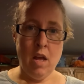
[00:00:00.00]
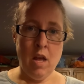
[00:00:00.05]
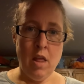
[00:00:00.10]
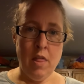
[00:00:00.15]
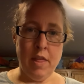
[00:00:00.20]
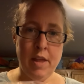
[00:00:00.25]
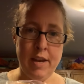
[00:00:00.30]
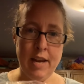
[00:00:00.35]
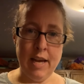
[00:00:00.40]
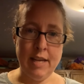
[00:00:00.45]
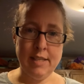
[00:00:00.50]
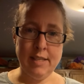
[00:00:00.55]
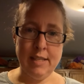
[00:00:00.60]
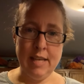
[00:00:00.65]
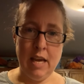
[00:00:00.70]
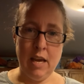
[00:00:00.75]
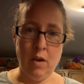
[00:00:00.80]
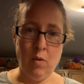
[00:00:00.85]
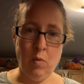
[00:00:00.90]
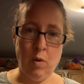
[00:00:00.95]
the next
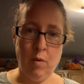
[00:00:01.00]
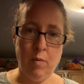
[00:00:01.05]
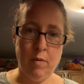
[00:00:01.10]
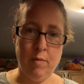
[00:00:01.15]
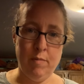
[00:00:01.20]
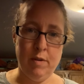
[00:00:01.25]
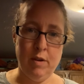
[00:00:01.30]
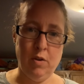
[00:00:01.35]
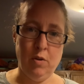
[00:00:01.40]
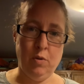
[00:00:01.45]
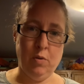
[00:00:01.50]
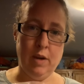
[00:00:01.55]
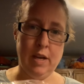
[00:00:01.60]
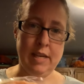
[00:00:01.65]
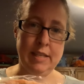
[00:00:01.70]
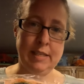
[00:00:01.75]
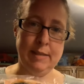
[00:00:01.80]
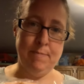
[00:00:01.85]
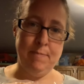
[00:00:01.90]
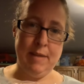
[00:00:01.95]
thing we would do
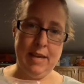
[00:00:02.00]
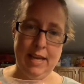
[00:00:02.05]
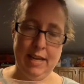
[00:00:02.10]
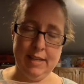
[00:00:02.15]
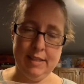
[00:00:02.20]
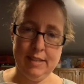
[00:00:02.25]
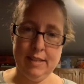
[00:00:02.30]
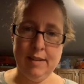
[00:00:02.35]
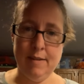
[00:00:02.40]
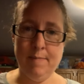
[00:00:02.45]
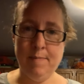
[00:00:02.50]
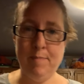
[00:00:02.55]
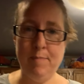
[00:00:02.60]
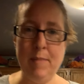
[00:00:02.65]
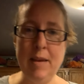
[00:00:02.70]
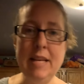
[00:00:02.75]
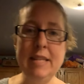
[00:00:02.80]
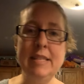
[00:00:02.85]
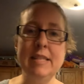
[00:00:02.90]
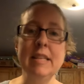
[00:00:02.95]
is meat.
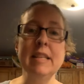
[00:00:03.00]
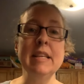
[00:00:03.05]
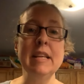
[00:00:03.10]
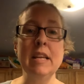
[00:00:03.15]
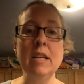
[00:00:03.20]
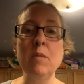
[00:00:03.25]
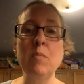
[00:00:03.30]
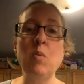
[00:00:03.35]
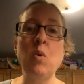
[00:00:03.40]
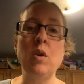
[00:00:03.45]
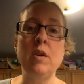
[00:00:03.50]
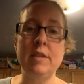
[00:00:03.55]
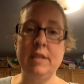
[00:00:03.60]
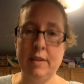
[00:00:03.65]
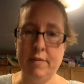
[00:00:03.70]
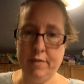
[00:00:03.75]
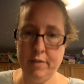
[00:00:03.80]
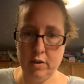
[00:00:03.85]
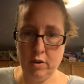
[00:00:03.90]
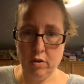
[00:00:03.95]
Meat's a little more
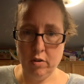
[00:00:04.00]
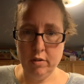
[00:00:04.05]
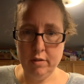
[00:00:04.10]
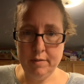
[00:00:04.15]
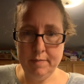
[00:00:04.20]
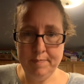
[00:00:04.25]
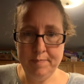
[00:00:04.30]
difficult.